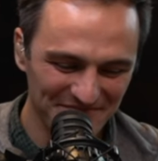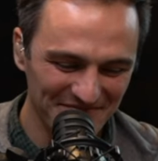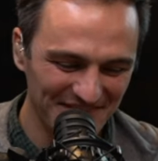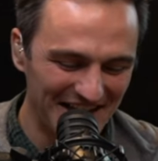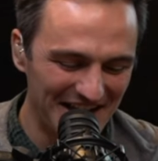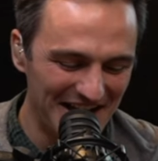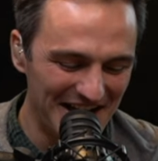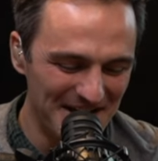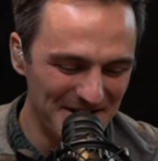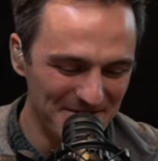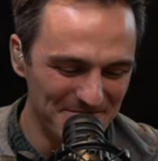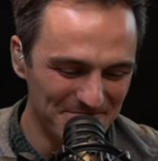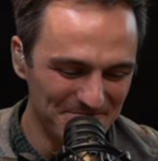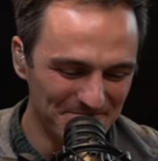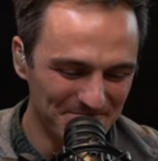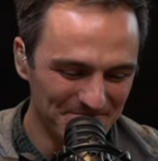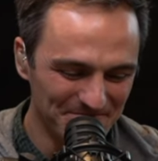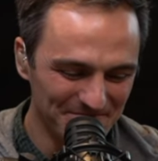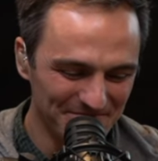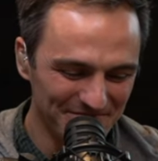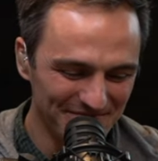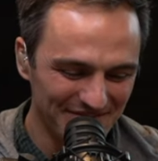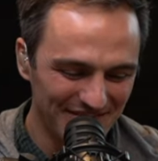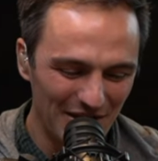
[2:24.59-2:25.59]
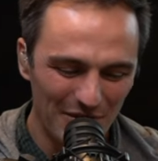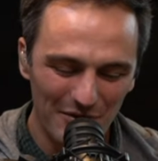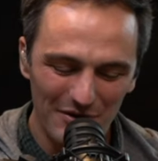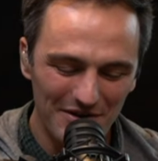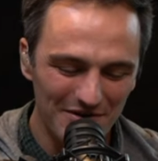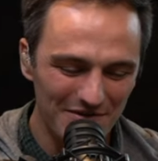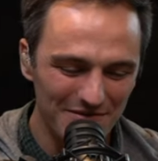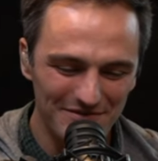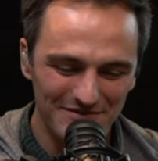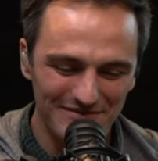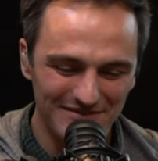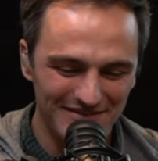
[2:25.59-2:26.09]
Um, uh,
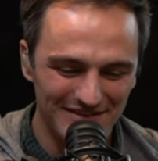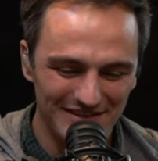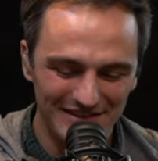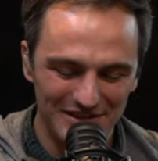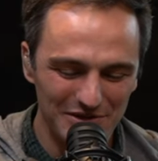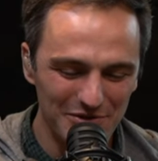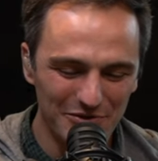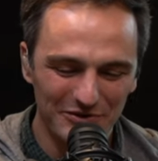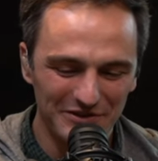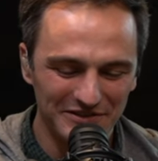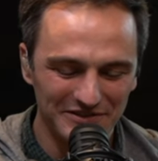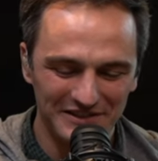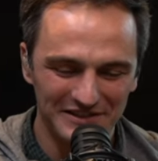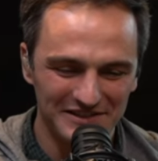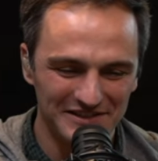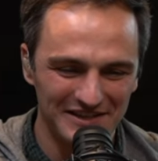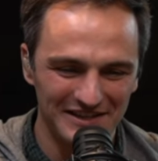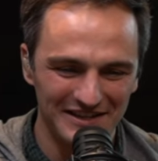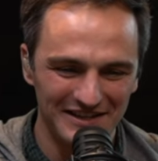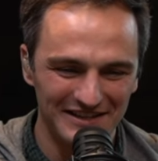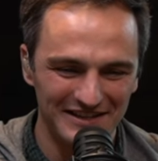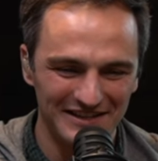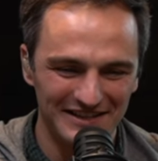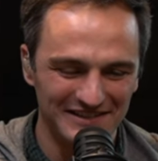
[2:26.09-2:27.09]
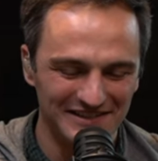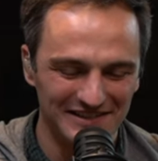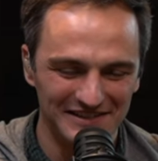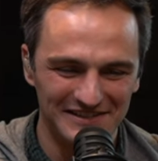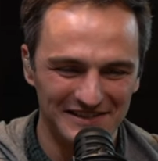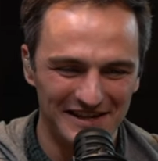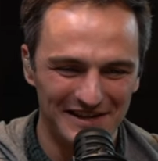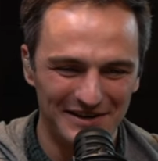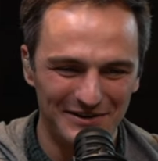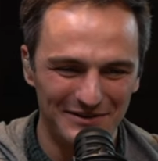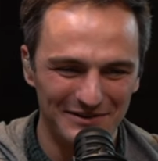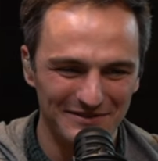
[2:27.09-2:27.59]
the Eucharist is the is the
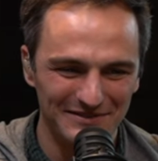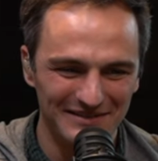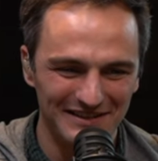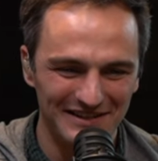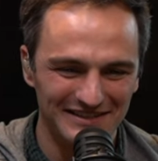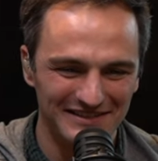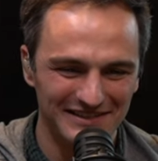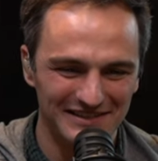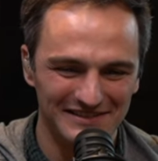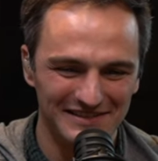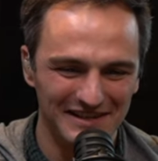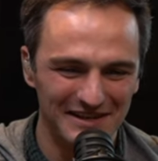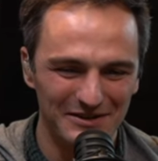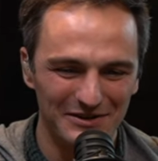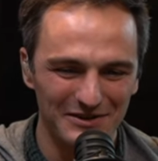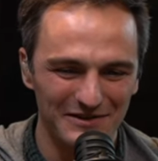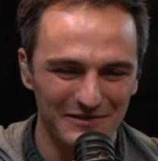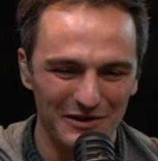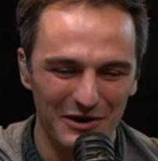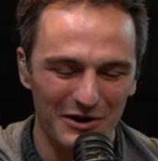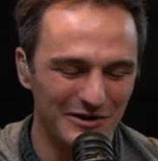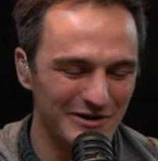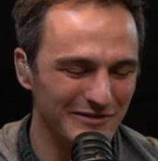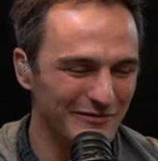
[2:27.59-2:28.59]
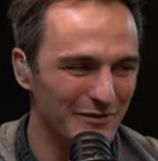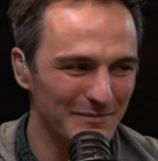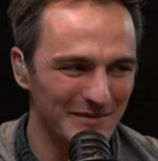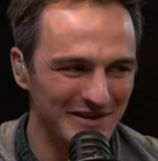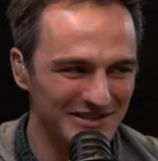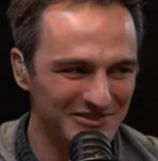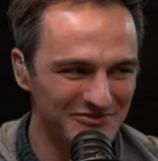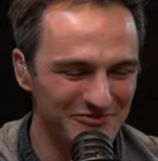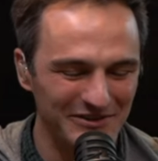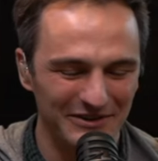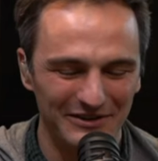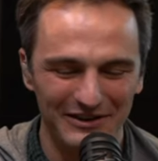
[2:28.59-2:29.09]
center. It's the center of the heart of our
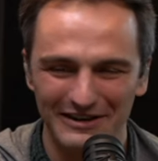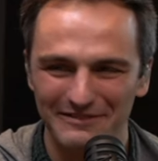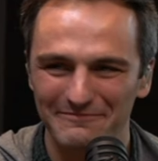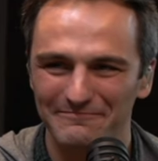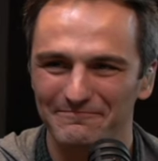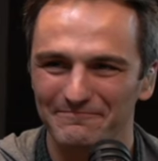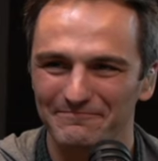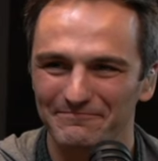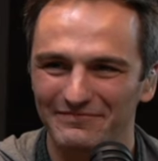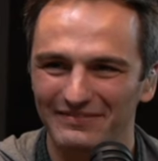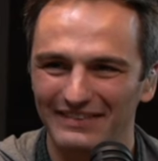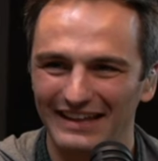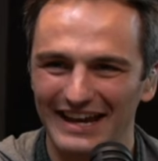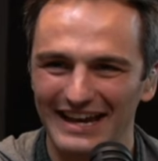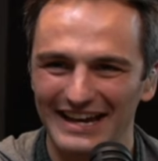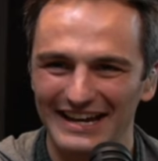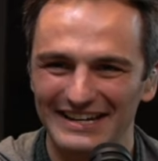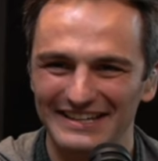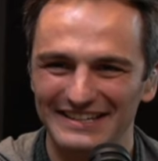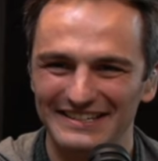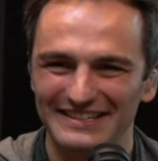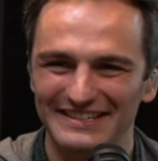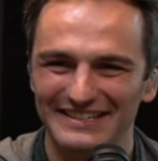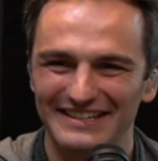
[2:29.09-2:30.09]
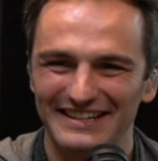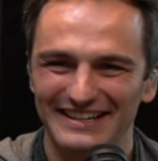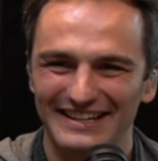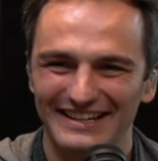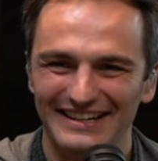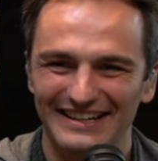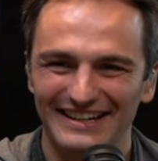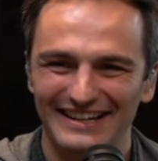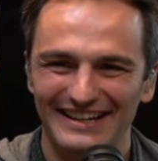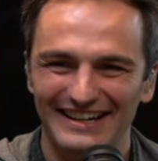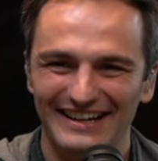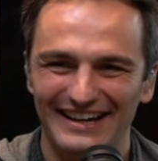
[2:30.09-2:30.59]
ministry, right? Yeah. Yeah, yeah. And
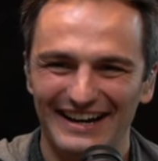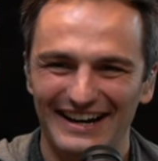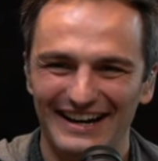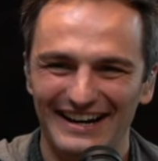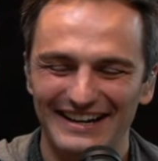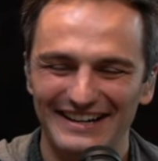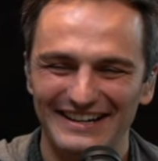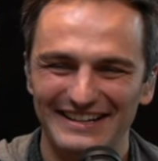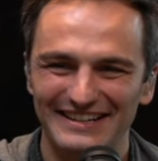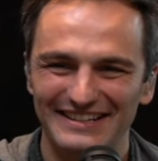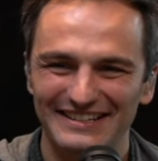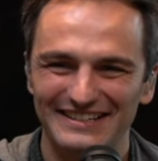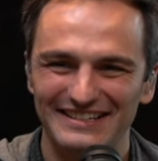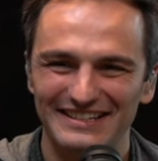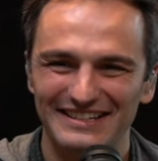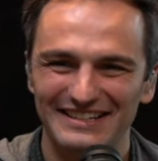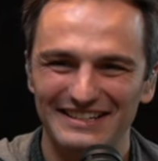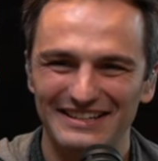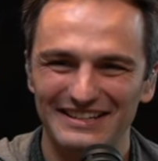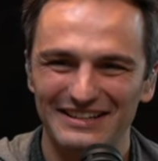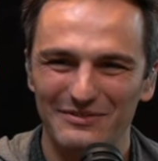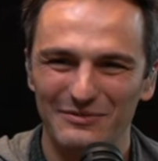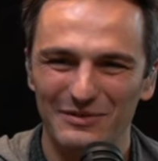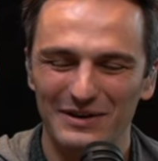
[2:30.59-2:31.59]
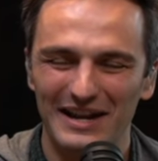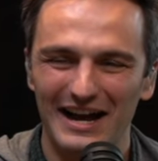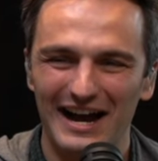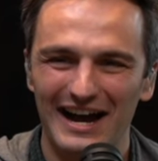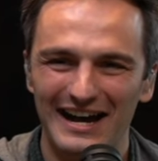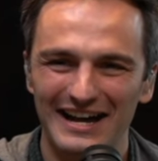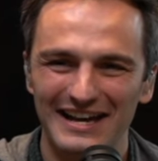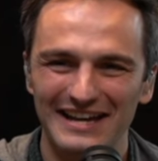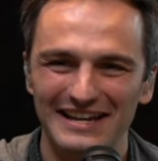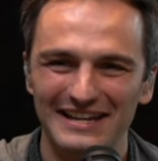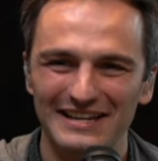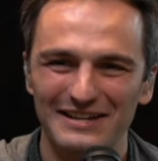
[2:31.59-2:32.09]
uh, when
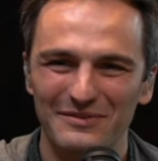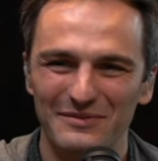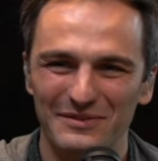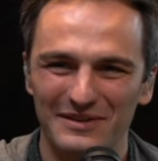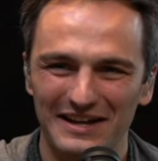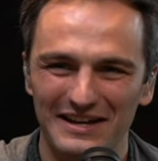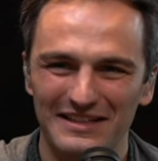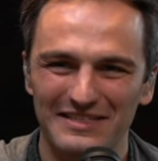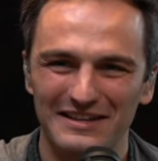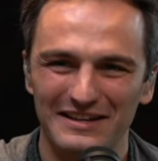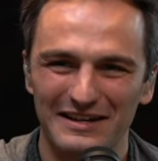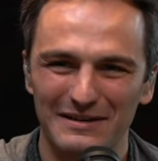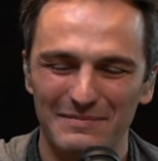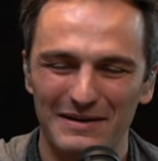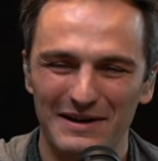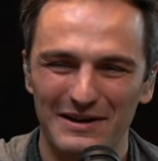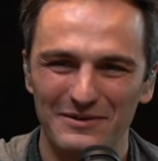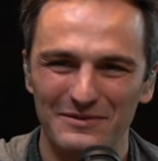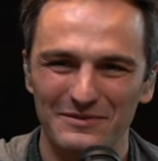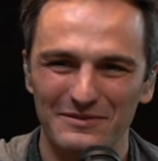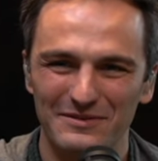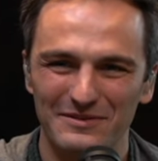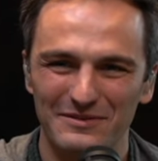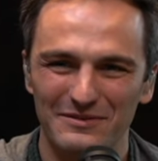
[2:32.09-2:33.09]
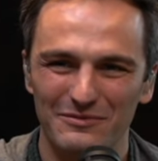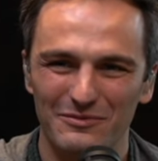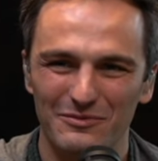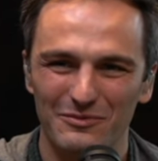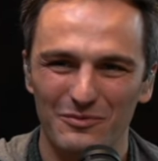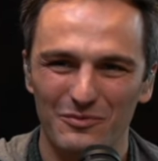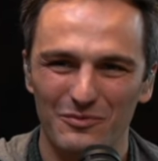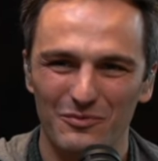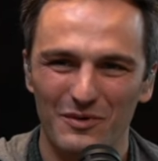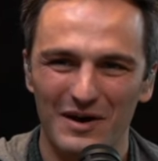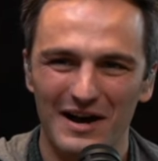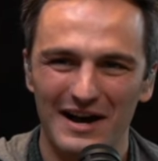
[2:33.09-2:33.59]
I when I think about
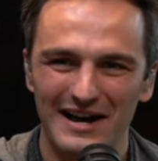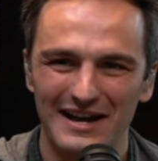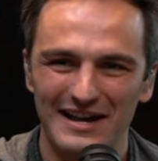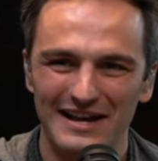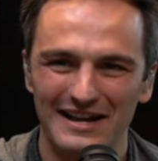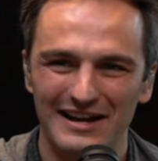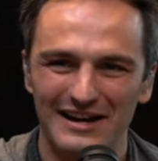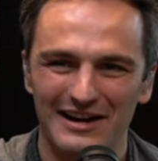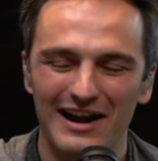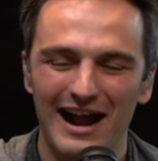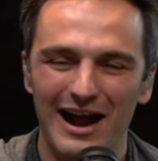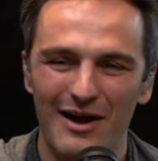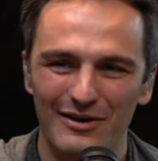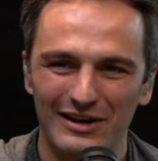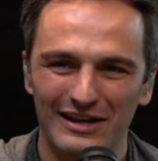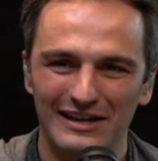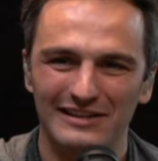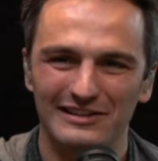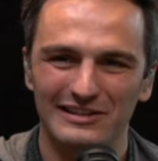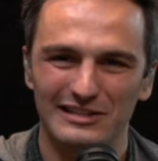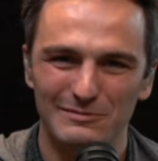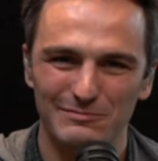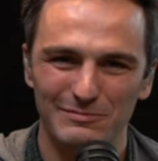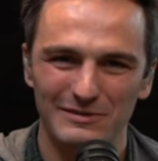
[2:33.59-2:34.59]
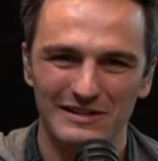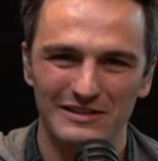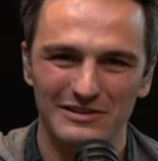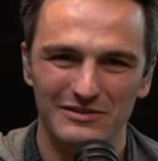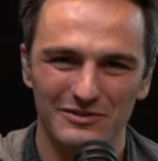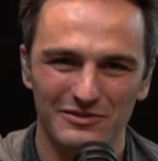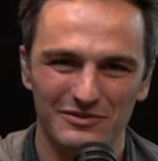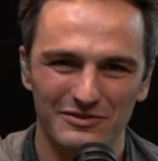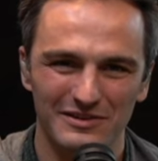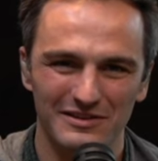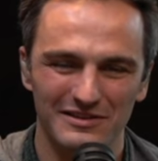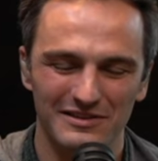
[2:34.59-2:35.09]
why or how I can explain
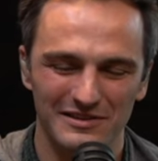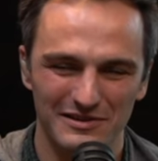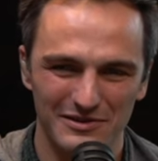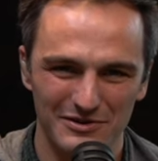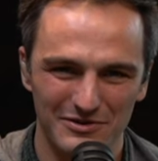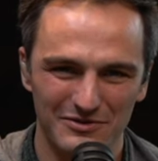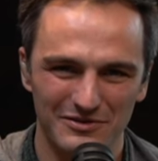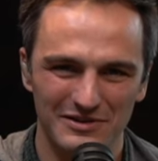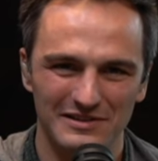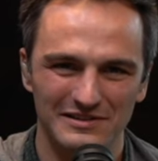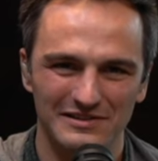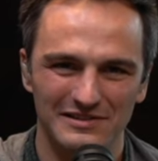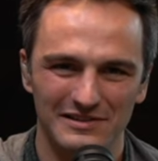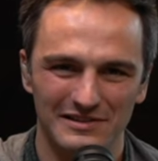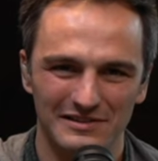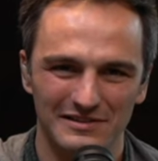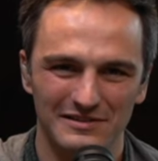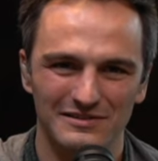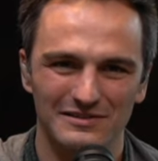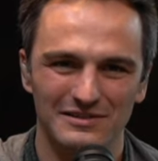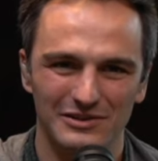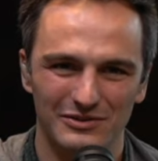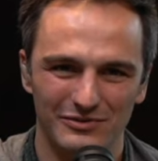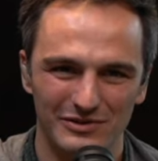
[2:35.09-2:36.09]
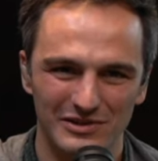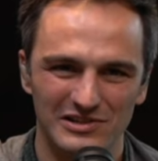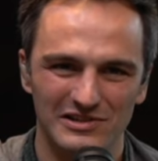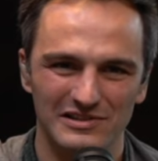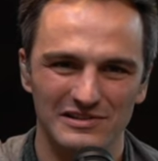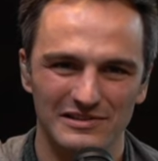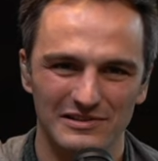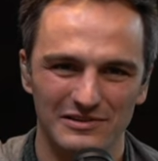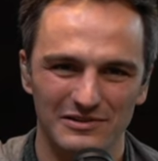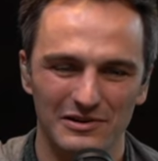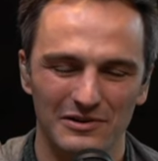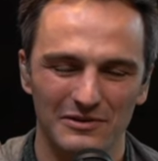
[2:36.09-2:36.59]
Eucharist, the Eucharist to to
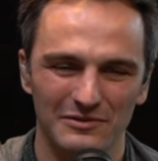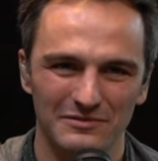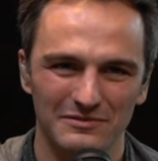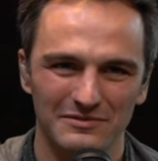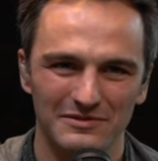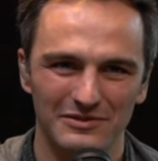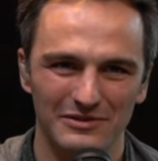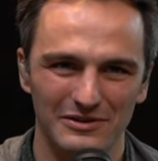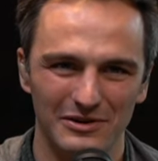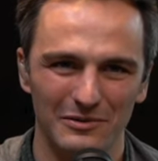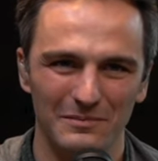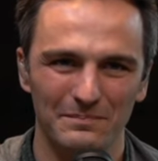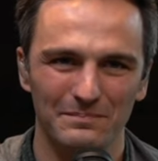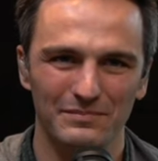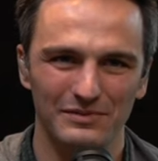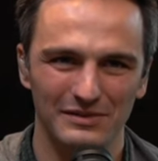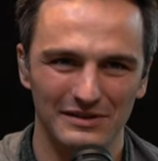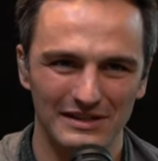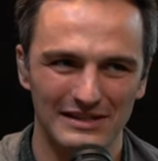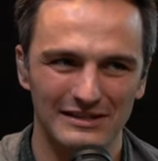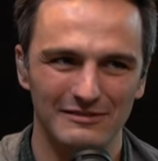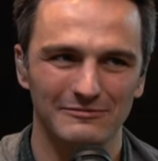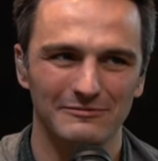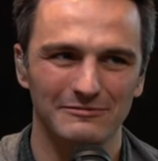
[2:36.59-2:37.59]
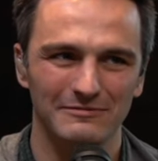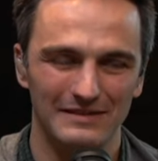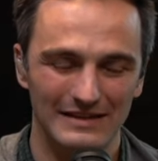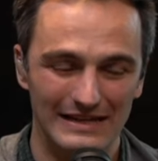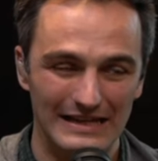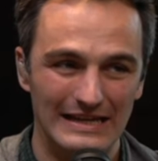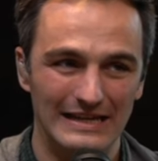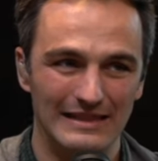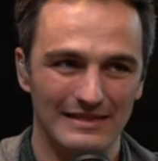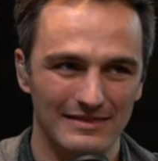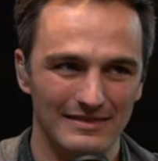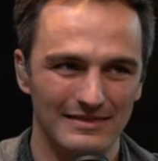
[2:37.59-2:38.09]
Christians who don't who don't believe
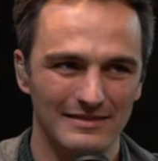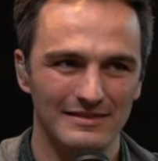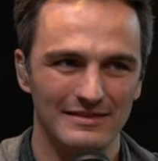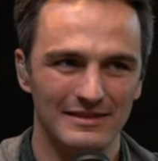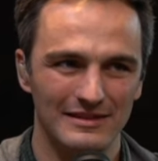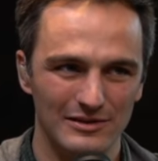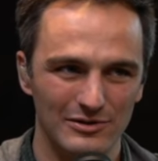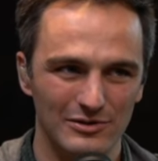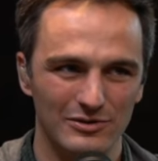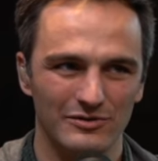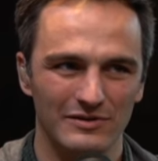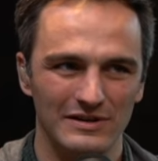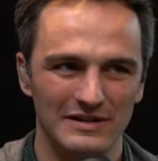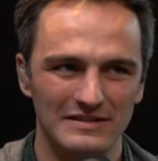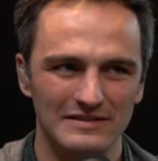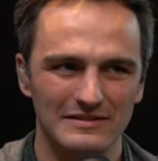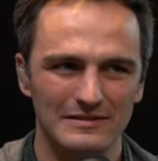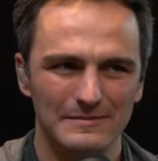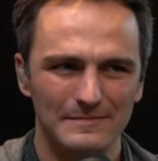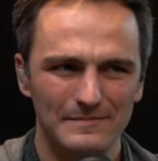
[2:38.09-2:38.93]
in the Eucharist,